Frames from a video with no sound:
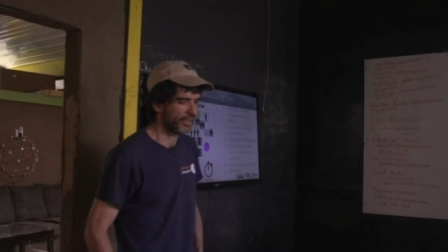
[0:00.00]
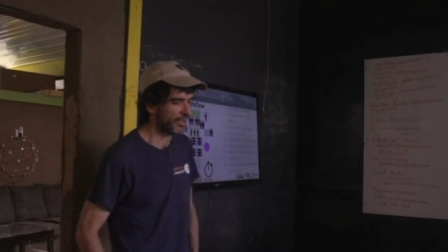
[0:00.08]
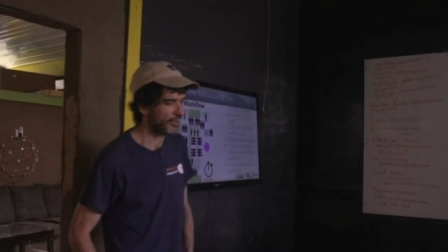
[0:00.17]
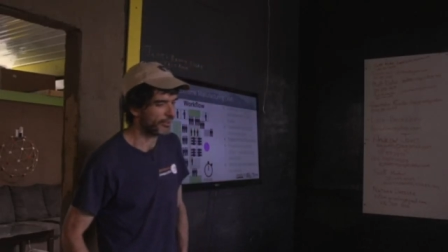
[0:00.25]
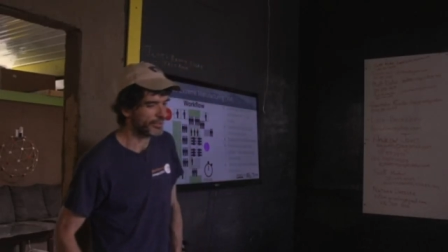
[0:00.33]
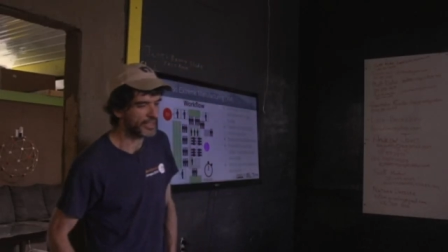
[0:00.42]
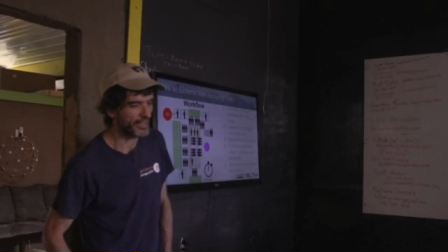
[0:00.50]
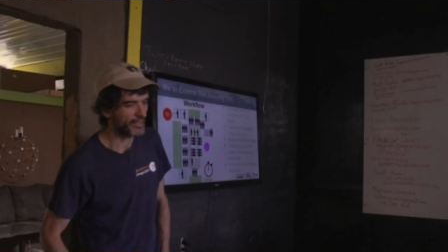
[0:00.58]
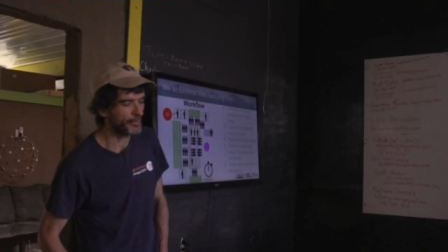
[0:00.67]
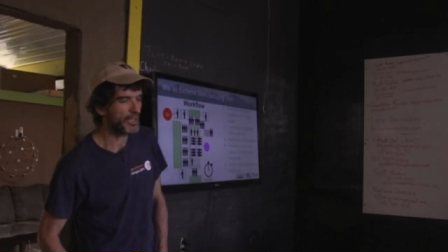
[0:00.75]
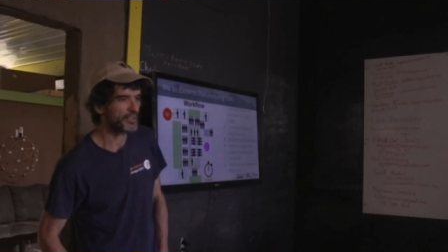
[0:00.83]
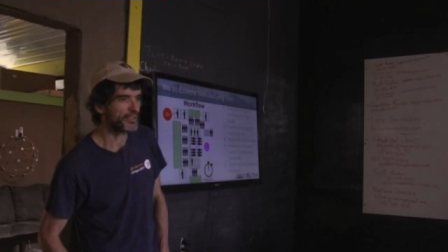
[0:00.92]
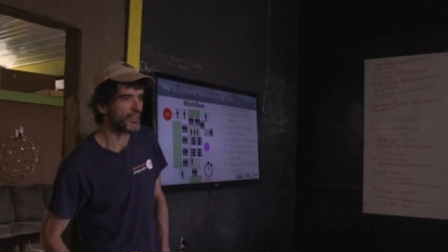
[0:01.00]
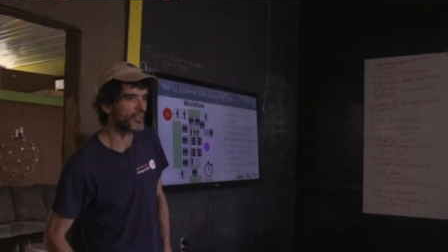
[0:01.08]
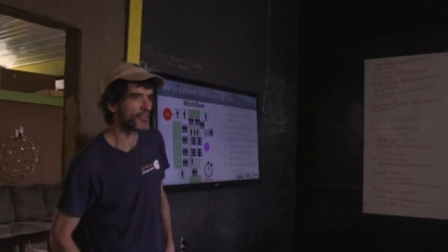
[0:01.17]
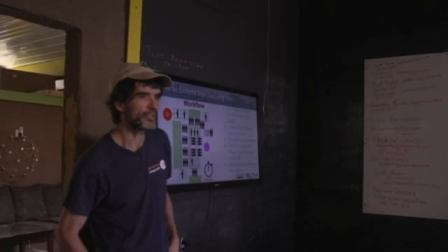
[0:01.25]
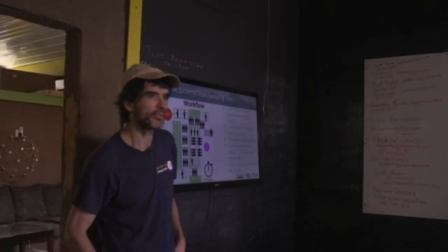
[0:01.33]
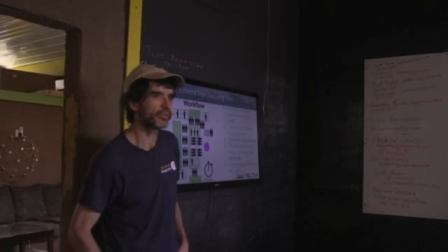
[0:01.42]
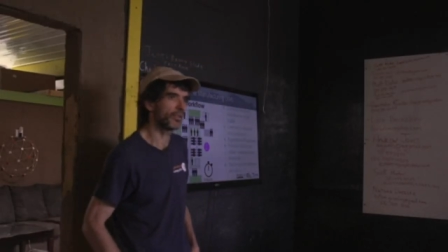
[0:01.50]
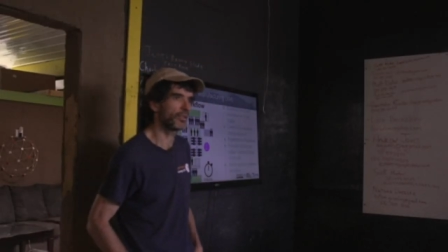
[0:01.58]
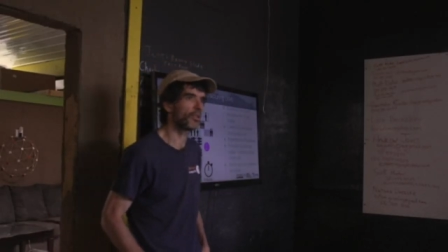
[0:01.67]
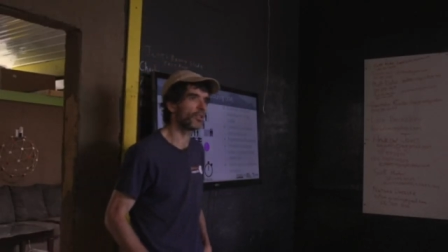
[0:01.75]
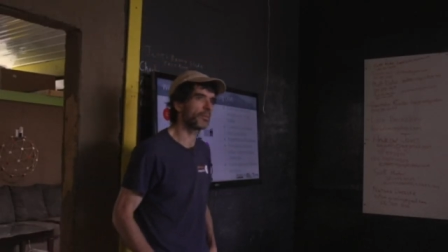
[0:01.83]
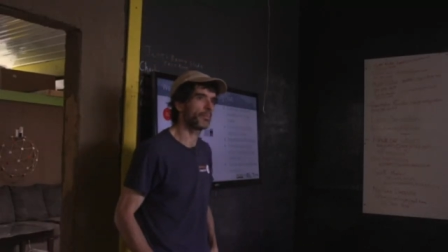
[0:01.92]
there's a
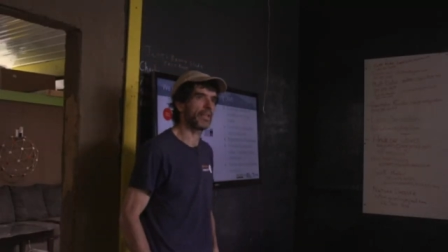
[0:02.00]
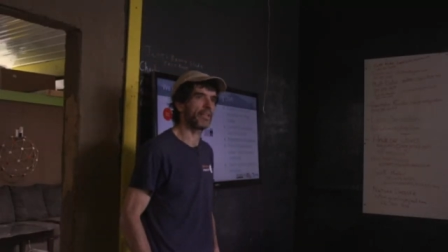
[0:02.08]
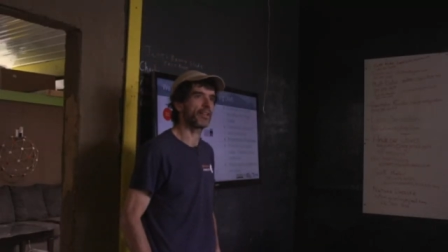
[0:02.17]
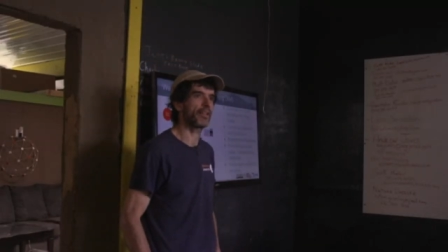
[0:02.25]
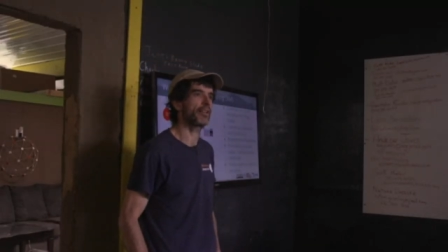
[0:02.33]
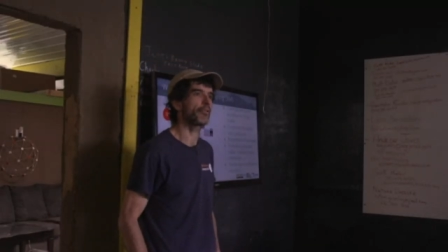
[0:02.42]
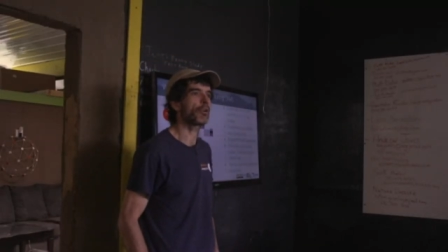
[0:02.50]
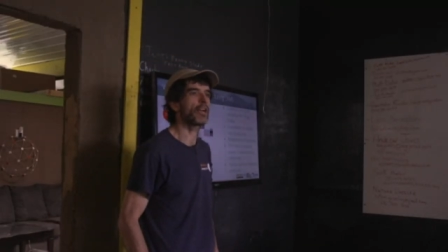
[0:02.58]
long debate on that.